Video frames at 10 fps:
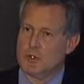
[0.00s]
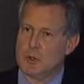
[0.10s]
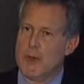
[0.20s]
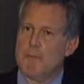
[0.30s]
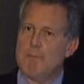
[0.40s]
to
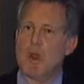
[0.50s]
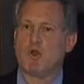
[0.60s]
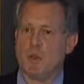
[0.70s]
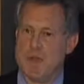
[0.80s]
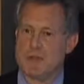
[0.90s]
do it
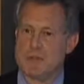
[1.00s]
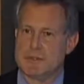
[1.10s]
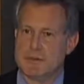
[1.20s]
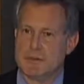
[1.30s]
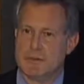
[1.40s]
both
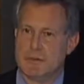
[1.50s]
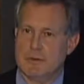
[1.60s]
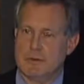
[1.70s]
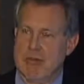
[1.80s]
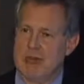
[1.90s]
ways.
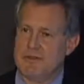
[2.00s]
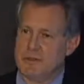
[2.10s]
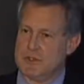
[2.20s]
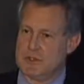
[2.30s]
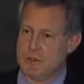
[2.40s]
You
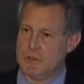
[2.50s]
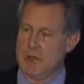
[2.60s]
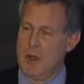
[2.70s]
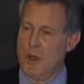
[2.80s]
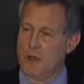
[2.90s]
have to do
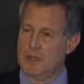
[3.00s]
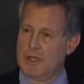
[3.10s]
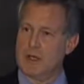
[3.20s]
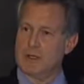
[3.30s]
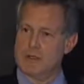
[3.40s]

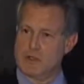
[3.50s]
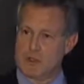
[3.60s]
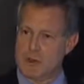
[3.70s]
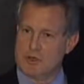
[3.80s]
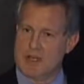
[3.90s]
holding
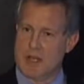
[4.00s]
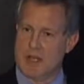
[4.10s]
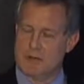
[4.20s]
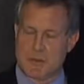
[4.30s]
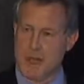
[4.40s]
sucrose
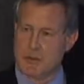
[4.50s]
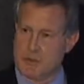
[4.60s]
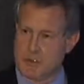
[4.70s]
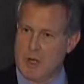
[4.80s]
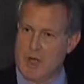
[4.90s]

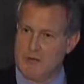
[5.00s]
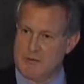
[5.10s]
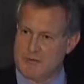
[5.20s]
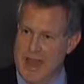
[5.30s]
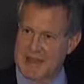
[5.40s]

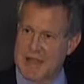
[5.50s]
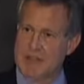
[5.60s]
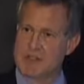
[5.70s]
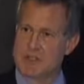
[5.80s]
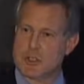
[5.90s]
fat
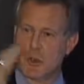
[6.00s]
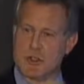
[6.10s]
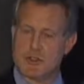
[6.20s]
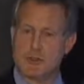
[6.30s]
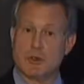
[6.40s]
constant
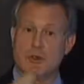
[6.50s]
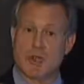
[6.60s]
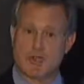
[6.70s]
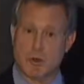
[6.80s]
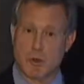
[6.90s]
showing that
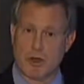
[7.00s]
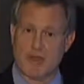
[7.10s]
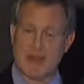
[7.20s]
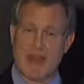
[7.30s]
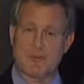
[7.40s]
sucrose doesn't
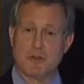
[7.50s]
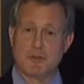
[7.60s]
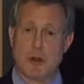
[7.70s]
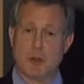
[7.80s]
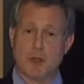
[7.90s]
work, and then you have
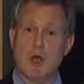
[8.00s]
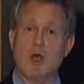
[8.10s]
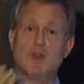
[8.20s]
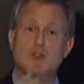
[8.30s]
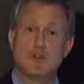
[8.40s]
to hold
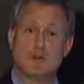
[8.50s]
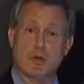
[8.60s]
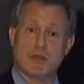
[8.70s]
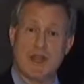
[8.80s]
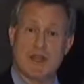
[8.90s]

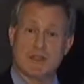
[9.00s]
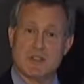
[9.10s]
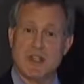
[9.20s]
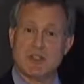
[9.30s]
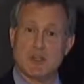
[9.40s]
sucrose
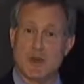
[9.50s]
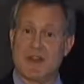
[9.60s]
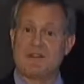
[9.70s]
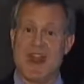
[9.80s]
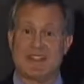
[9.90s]
constant and show
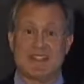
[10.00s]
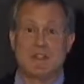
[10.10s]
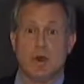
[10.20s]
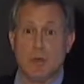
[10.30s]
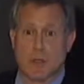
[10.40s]
that fat
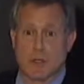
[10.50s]
still